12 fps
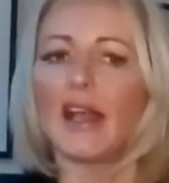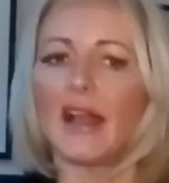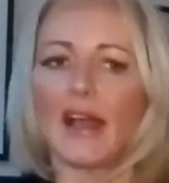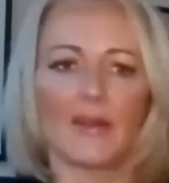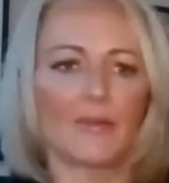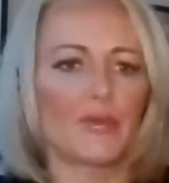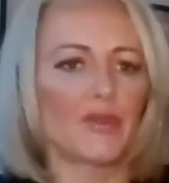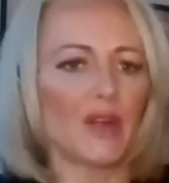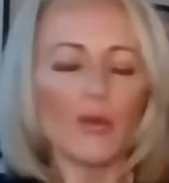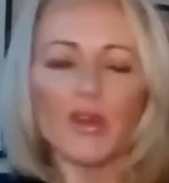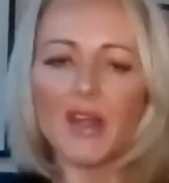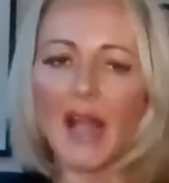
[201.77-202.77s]
A
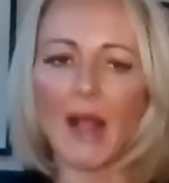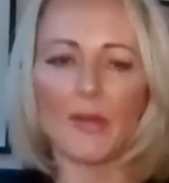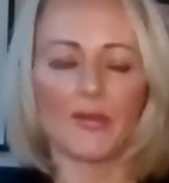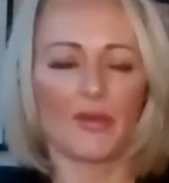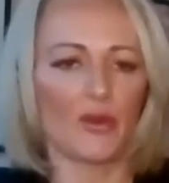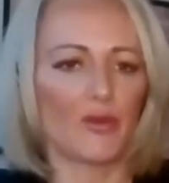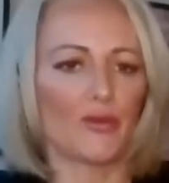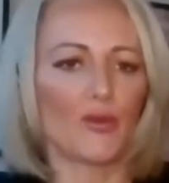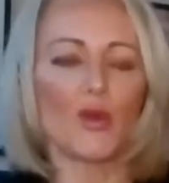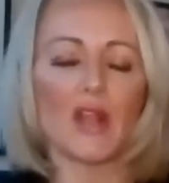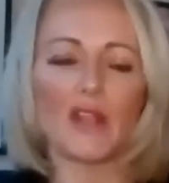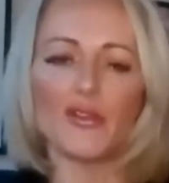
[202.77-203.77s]
brilliant app for your
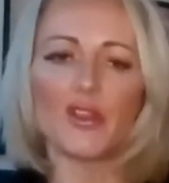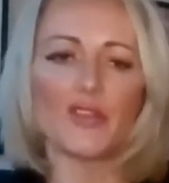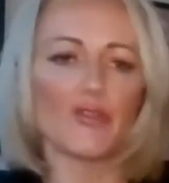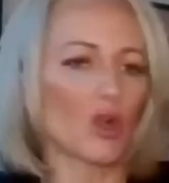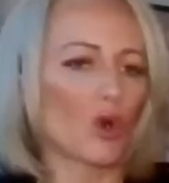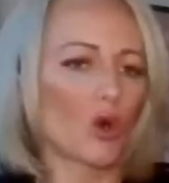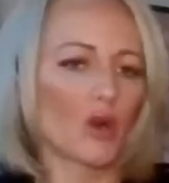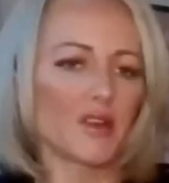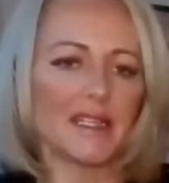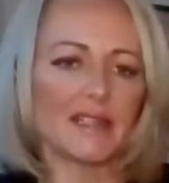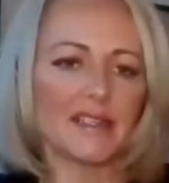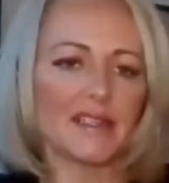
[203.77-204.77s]
phone, and you can record
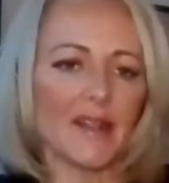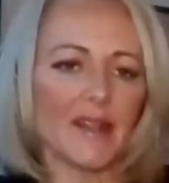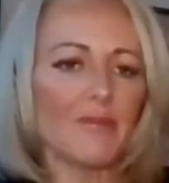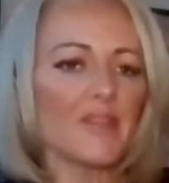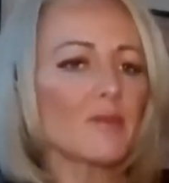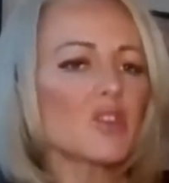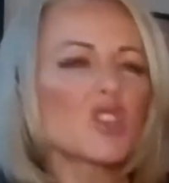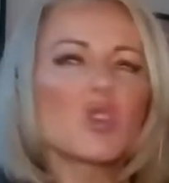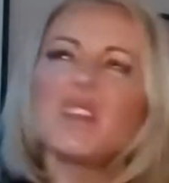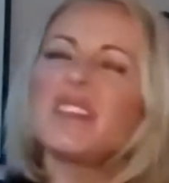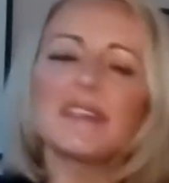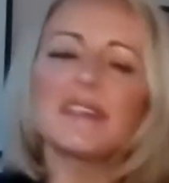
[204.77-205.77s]
daily symptoms. You
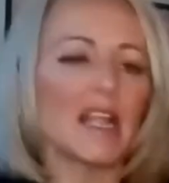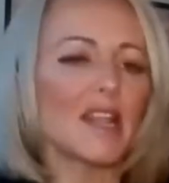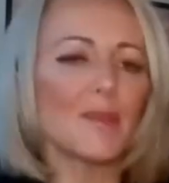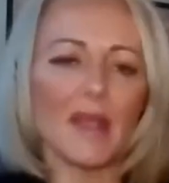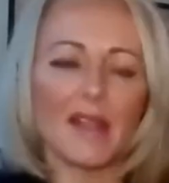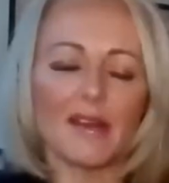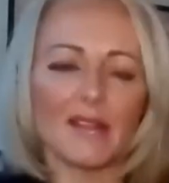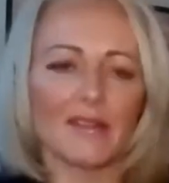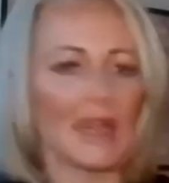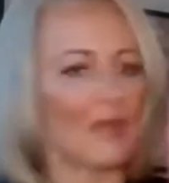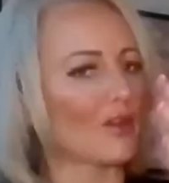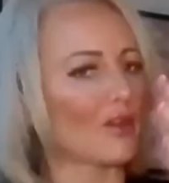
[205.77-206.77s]
don't need to type anything
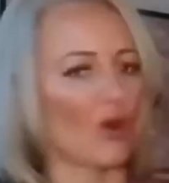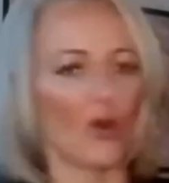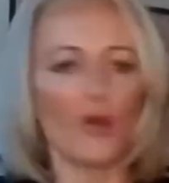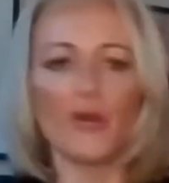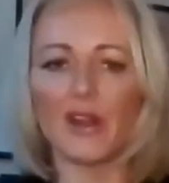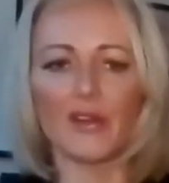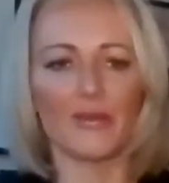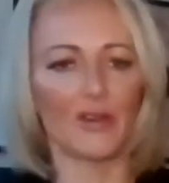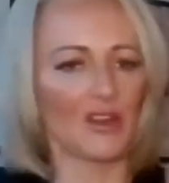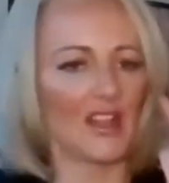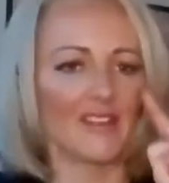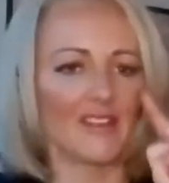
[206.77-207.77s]
in, they're all there for
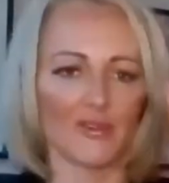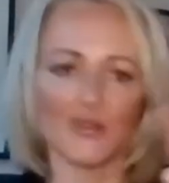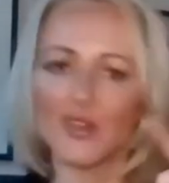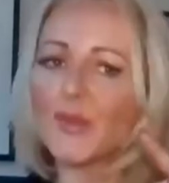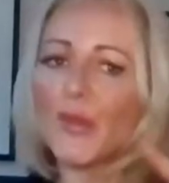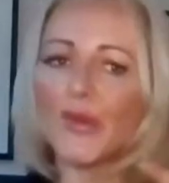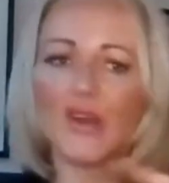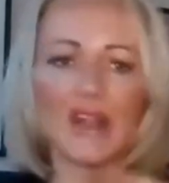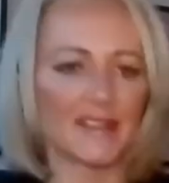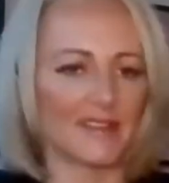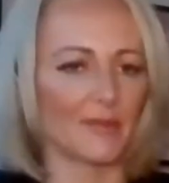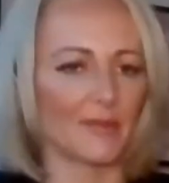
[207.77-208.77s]
you and you're just
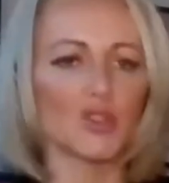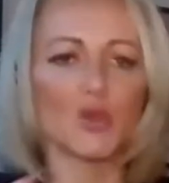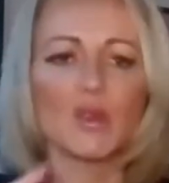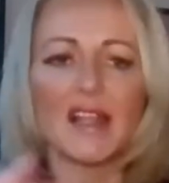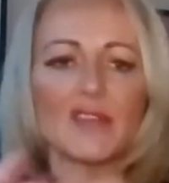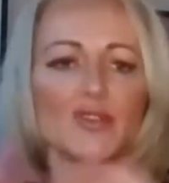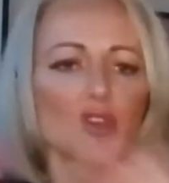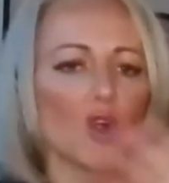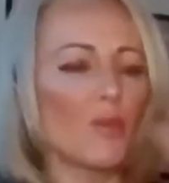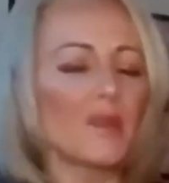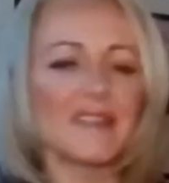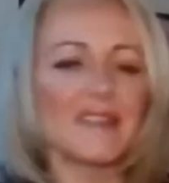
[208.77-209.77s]
pressing them. So it's a
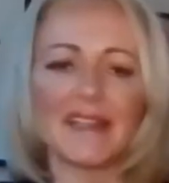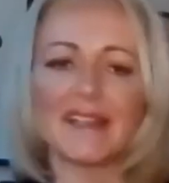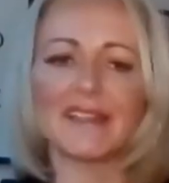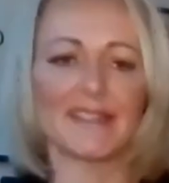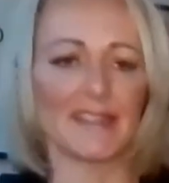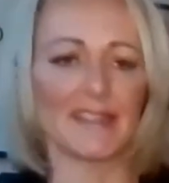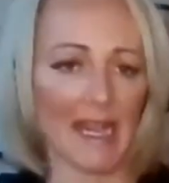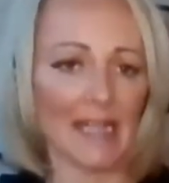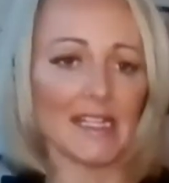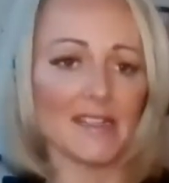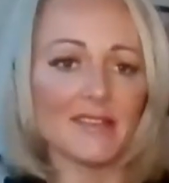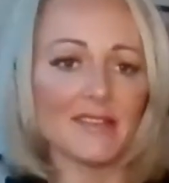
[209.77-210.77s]
job that takes
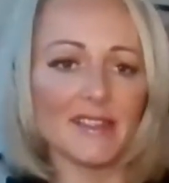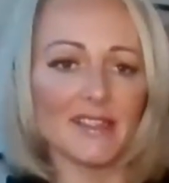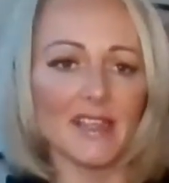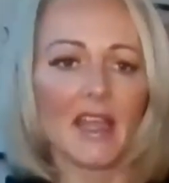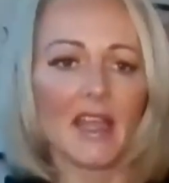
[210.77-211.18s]
seconds,